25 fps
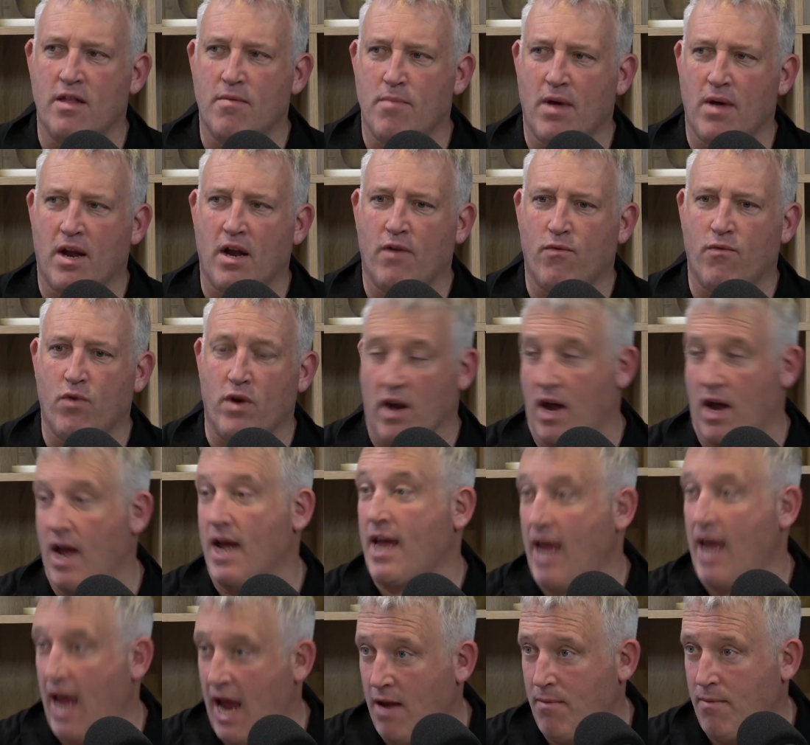the middle of winter.
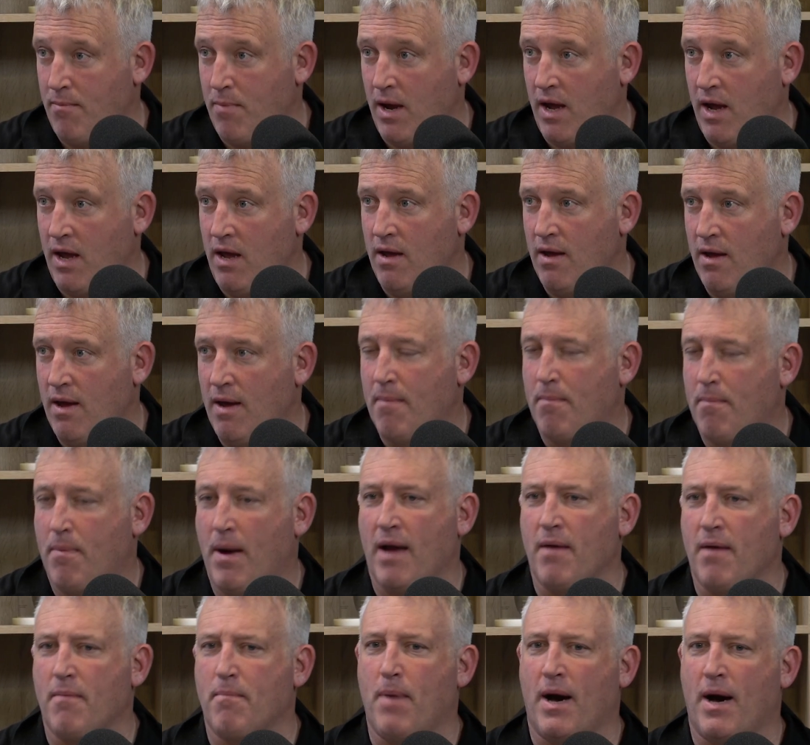It can be, yes,
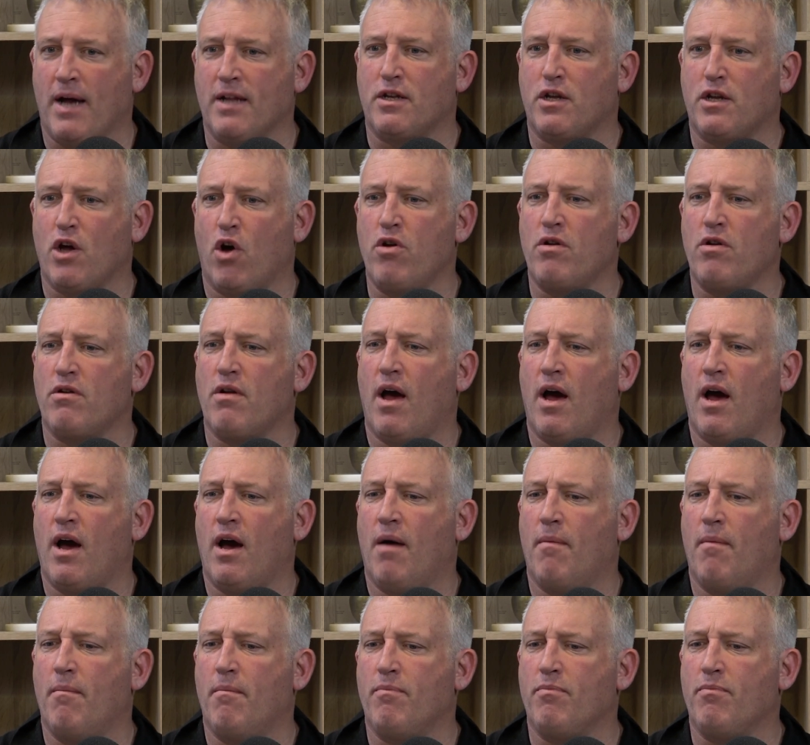but but don't
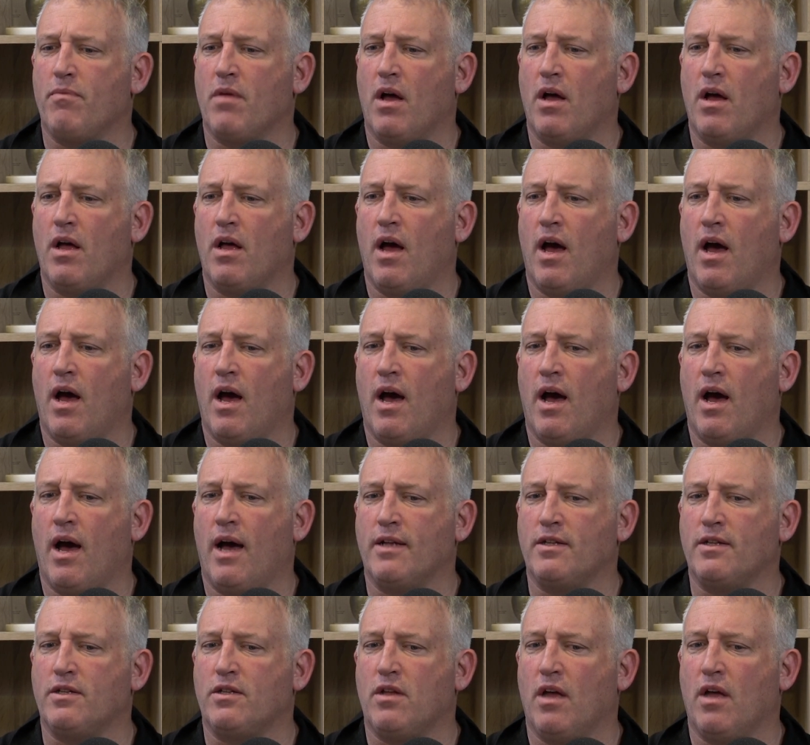um,
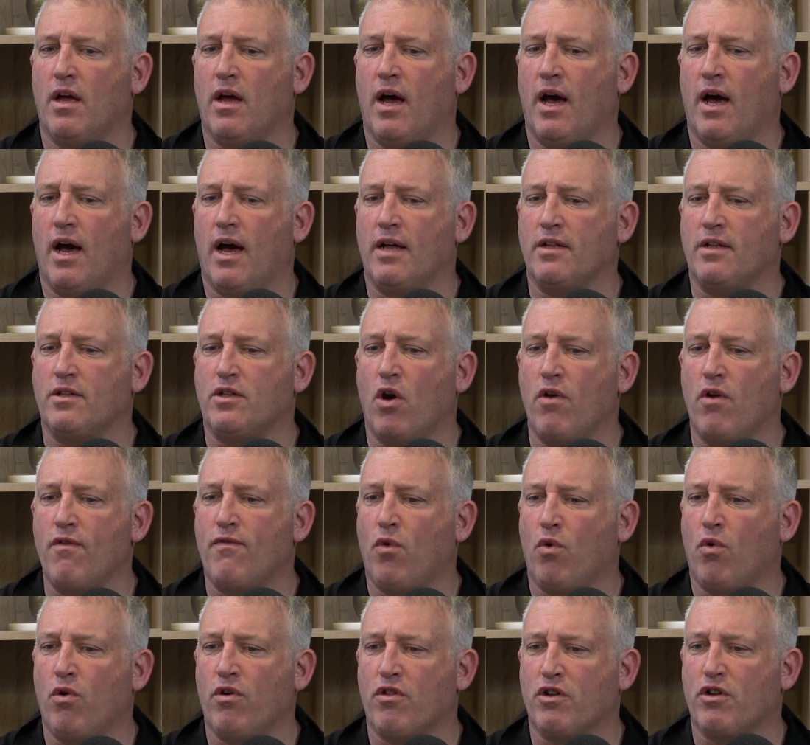uh, uh, don't
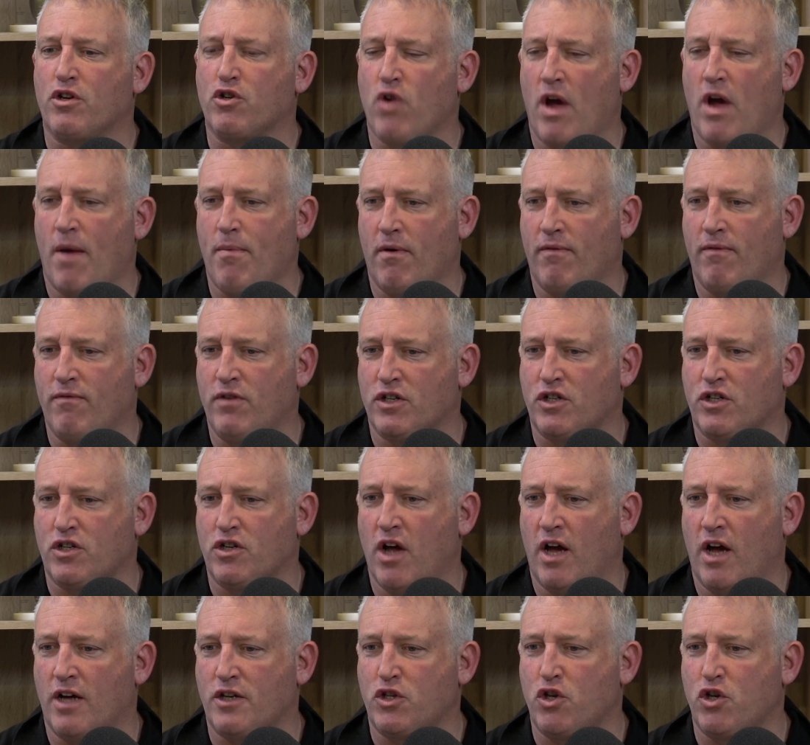fall into the trap of just
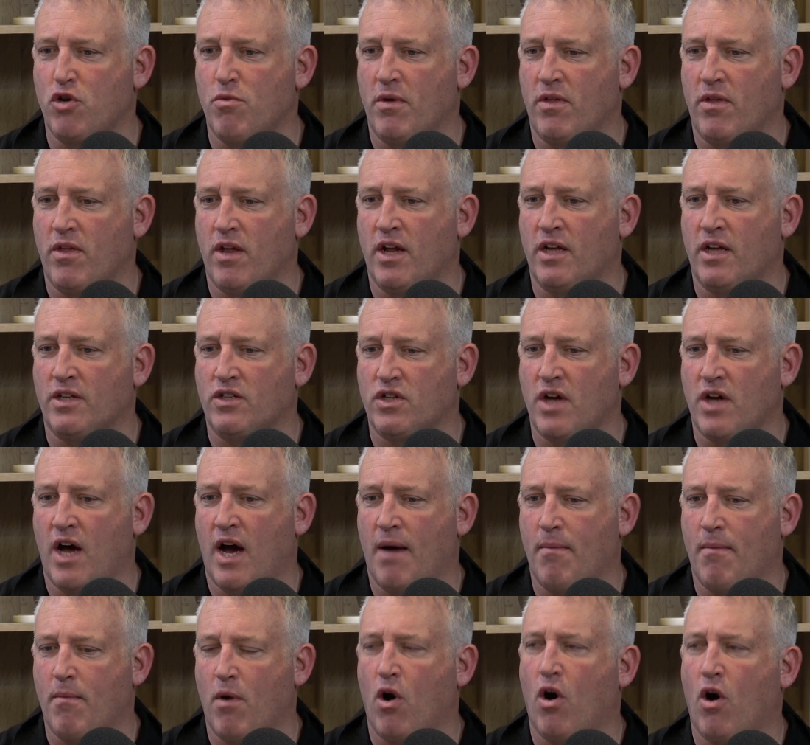assuming that it's
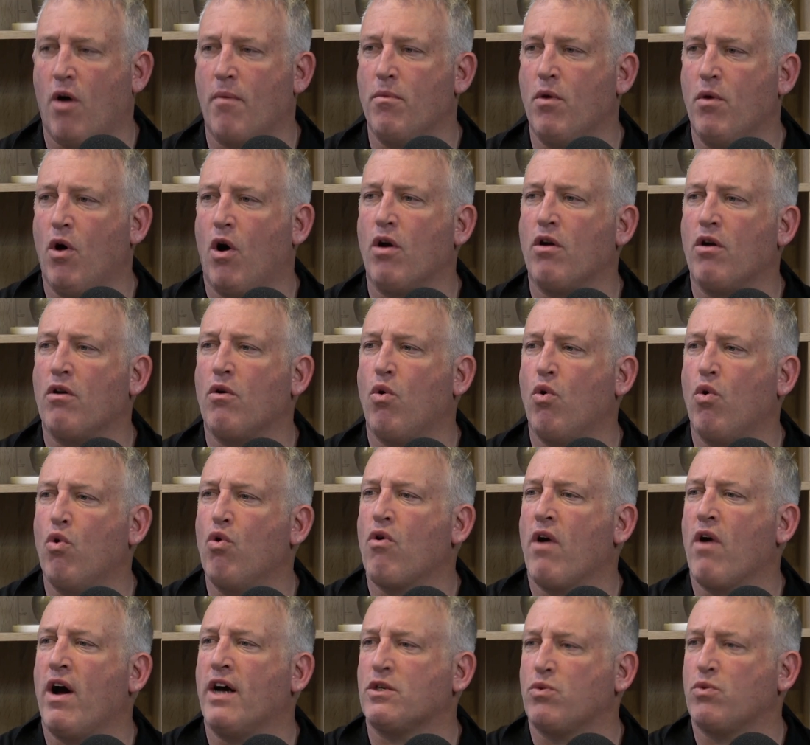um, I'm not all
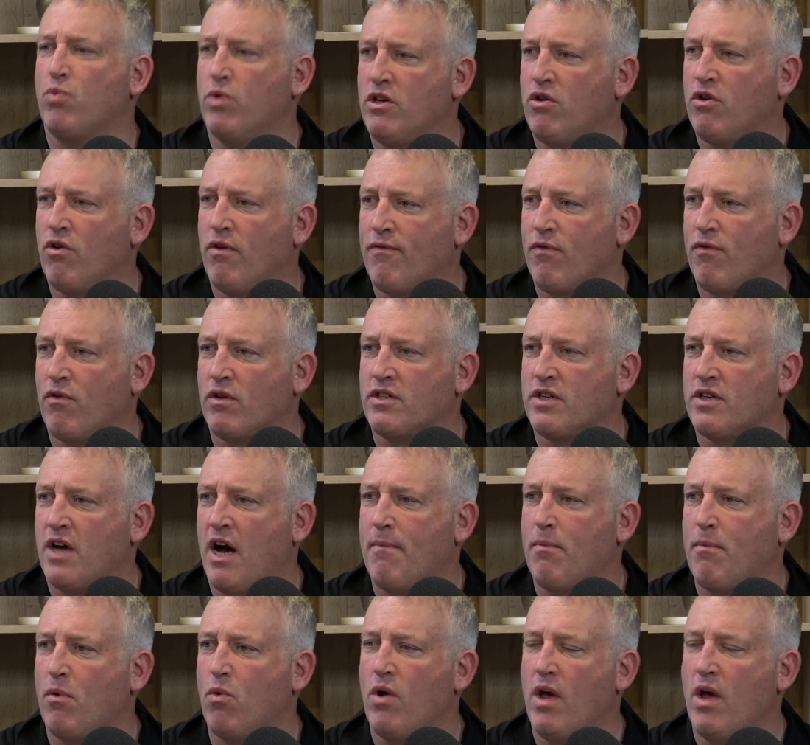grass wintering, for
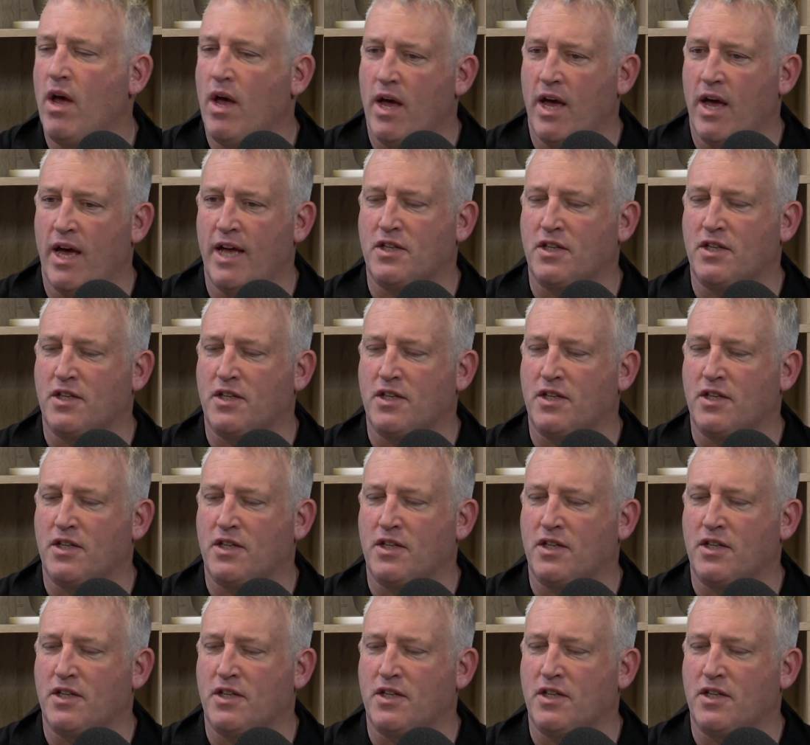example. No, no.